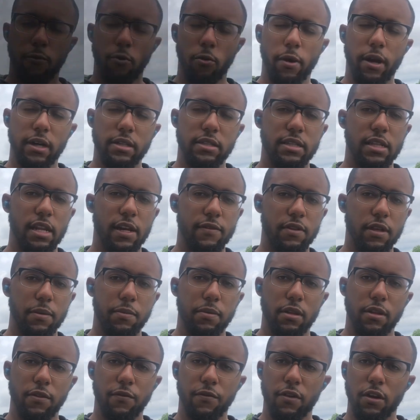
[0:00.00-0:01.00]
we actually dive deeper
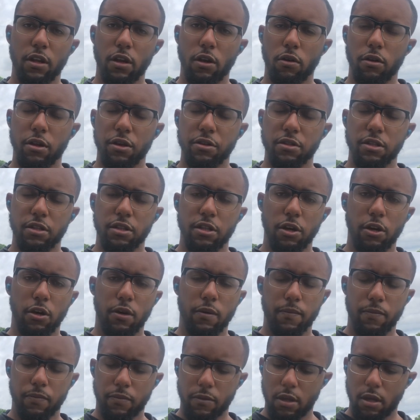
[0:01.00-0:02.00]
into the video, here's the deal.
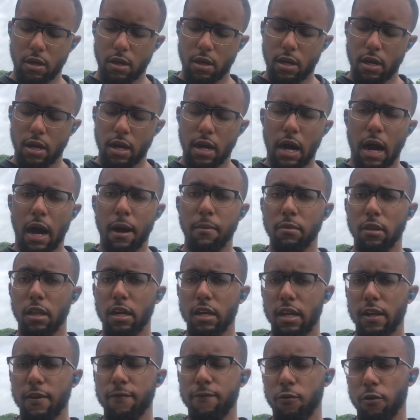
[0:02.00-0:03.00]
I'm
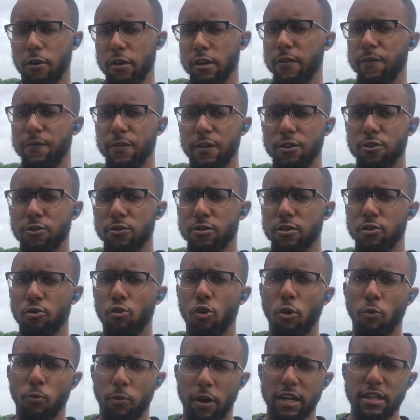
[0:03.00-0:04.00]
looking for individuals who
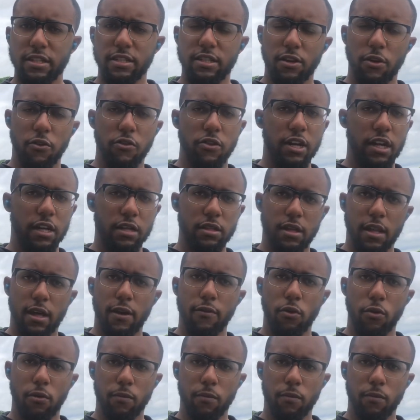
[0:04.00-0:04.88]
are ready to go to the next level,